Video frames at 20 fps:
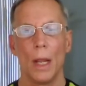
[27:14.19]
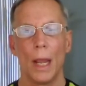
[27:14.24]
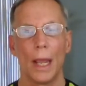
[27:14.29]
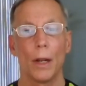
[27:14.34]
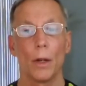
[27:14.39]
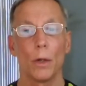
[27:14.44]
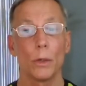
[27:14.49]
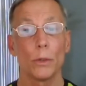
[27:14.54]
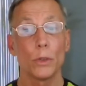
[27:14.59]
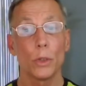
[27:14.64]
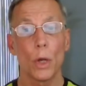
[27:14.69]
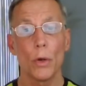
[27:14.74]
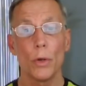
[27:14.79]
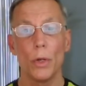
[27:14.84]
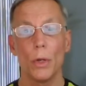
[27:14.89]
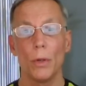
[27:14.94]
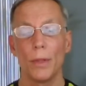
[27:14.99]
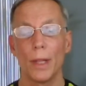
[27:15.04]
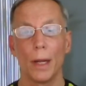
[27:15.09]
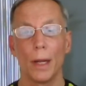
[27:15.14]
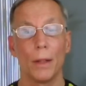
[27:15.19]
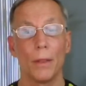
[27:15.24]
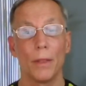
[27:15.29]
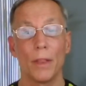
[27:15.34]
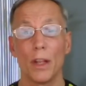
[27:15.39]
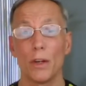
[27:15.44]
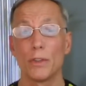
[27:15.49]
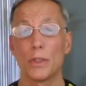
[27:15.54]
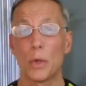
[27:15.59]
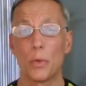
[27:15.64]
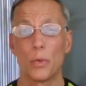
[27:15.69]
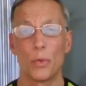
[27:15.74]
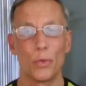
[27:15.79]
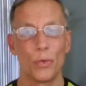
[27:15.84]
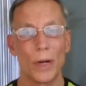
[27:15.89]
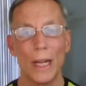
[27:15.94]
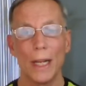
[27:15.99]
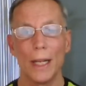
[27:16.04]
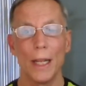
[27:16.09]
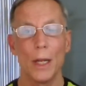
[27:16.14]
and it'll show you that there's a
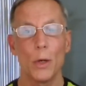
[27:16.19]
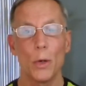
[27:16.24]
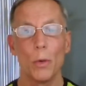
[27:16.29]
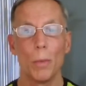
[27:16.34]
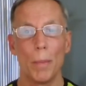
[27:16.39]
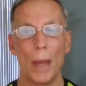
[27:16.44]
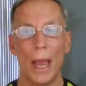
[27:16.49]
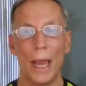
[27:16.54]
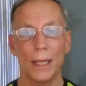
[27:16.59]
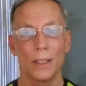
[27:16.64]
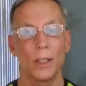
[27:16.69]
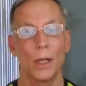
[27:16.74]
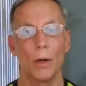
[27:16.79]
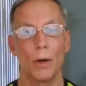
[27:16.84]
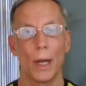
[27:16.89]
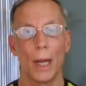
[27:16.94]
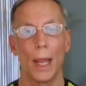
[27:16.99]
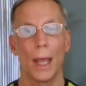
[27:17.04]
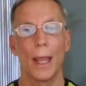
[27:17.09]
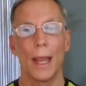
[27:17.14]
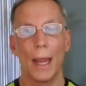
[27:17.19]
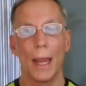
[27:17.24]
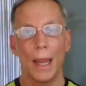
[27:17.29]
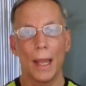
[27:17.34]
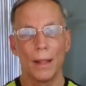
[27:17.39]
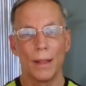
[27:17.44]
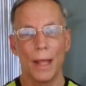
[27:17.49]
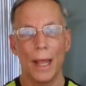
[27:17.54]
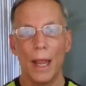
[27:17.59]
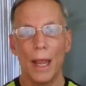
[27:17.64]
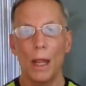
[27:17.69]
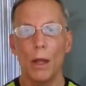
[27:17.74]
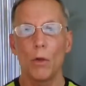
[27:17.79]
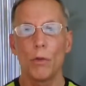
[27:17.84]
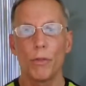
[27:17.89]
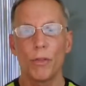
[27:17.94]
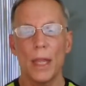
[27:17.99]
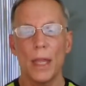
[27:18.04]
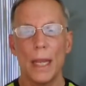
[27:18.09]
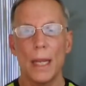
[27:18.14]
really cool bacteria in the
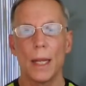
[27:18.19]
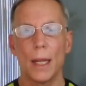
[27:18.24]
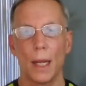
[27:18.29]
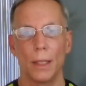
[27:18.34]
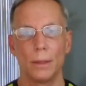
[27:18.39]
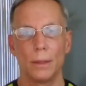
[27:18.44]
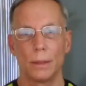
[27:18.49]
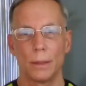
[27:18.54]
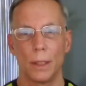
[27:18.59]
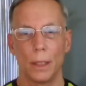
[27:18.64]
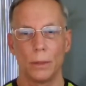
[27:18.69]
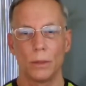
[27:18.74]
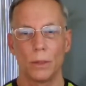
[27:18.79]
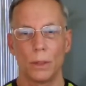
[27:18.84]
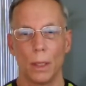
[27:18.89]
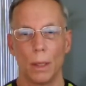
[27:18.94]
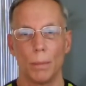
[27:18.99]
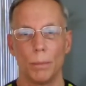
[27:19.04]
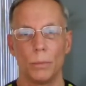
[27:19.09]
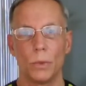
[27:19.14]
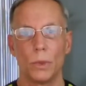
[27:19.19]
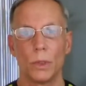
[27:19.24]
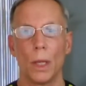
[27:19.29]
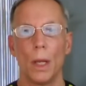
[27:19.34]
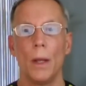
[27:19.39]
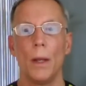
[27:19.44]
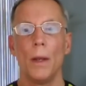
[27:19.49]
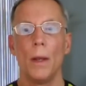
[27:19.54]
healthy gut systems,